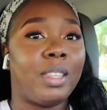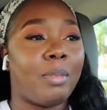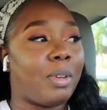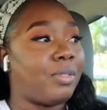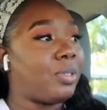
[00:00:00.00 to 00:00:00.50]

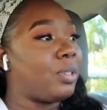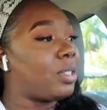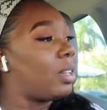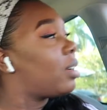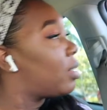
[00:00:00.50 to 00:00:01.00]
In my
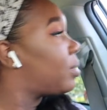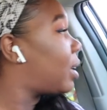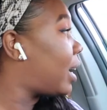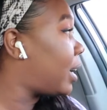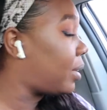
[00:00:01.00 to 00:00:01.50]
food's here.
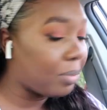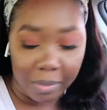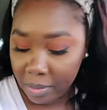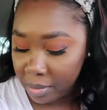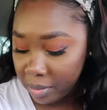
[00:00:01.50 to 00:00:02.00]
Hi.
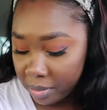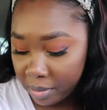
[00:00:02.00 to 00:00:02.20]
Hello.